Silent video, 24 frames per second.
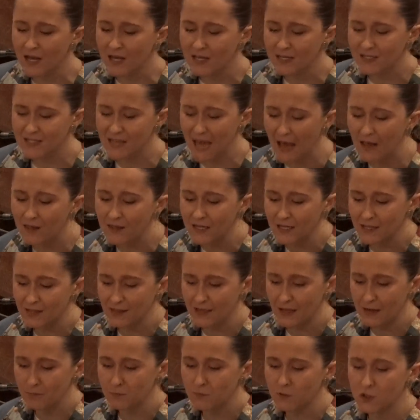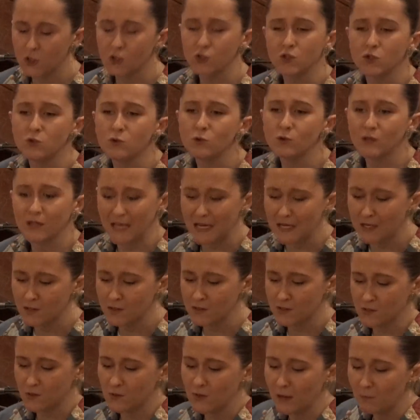telling them to do
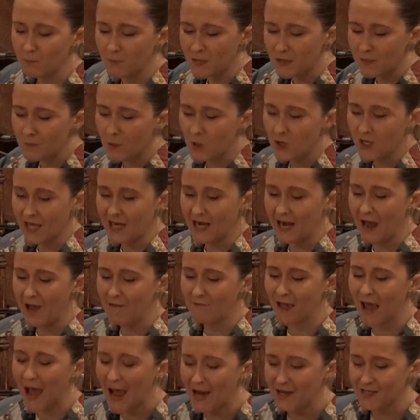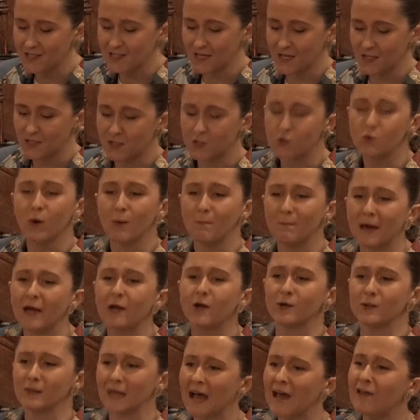things so that people can have access to a
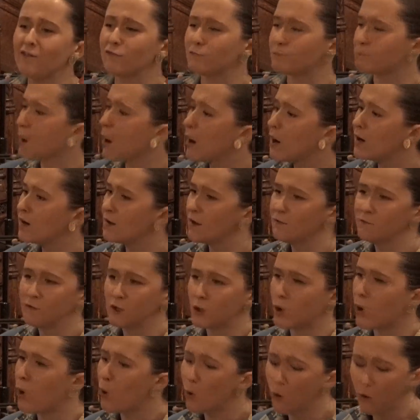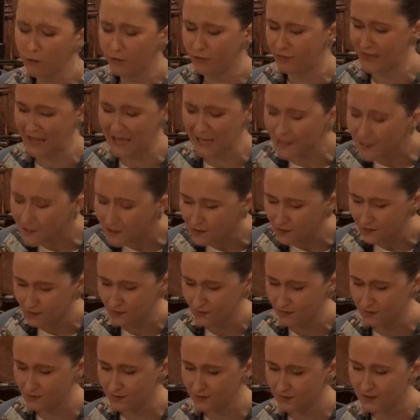better life part of your whole thing?
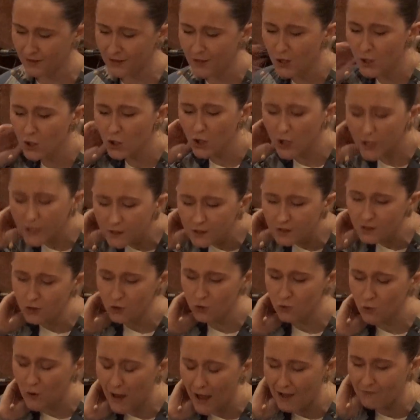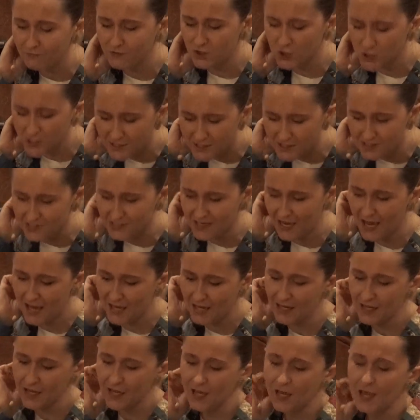Couldn't you have just
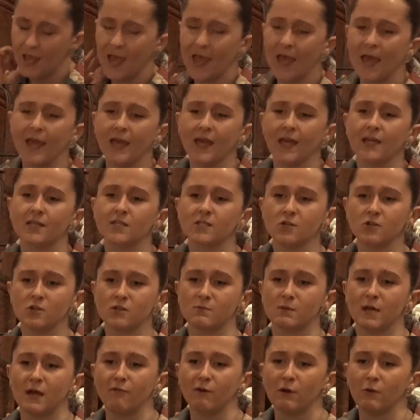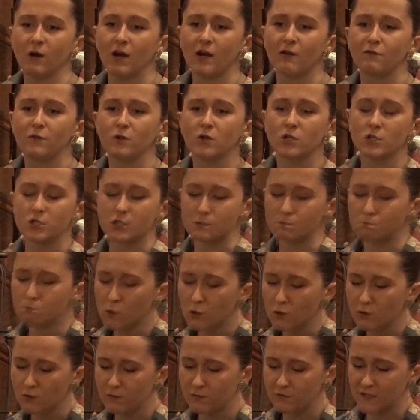said, hey, excuse me, everyone, if you could just
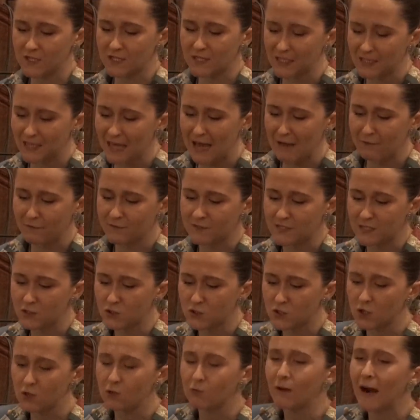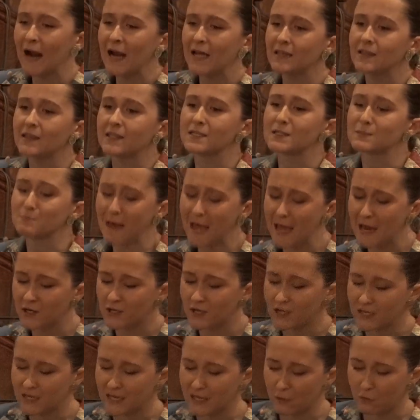move to the left and to the right, this
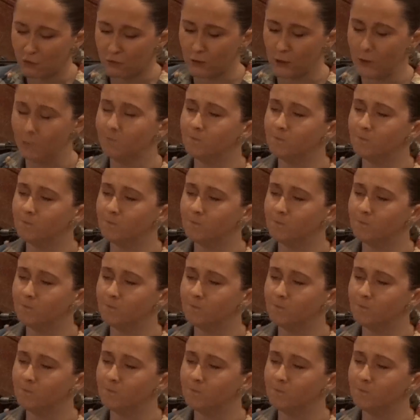man could get through?